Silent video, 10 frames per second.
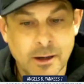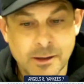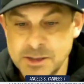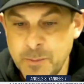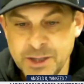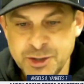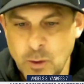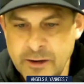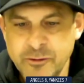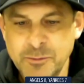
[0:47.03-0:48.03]
He's a pitch
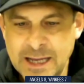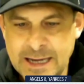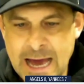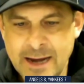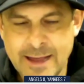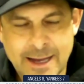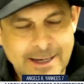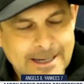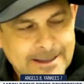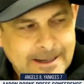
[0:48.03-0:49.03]
away from getting out of that
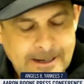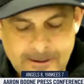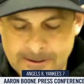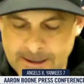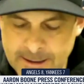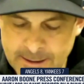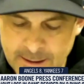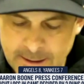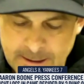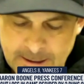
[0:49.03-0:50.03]
inning there. And then,
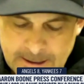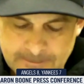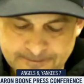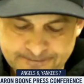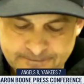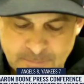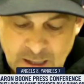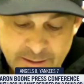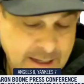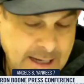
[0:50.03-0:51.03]

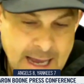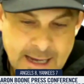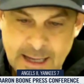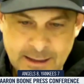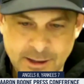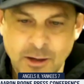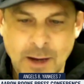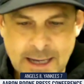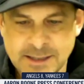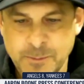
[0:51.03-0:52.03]
he
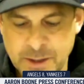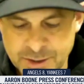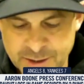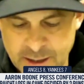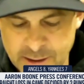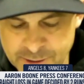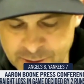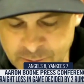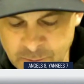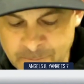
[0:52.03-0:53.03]
hangs a pitch there
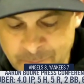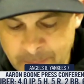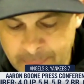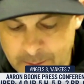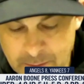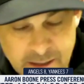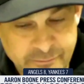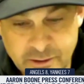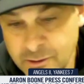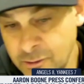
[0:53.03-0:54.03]
to
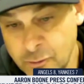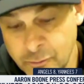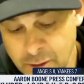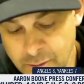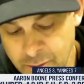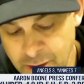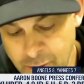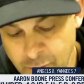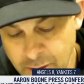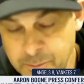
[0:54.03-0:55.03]
Mayfield, who
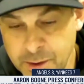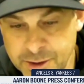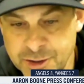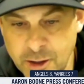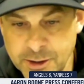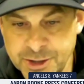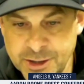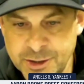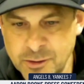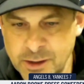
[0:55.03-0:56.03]
really put a charge
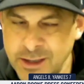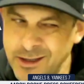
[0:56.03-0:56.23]
into it.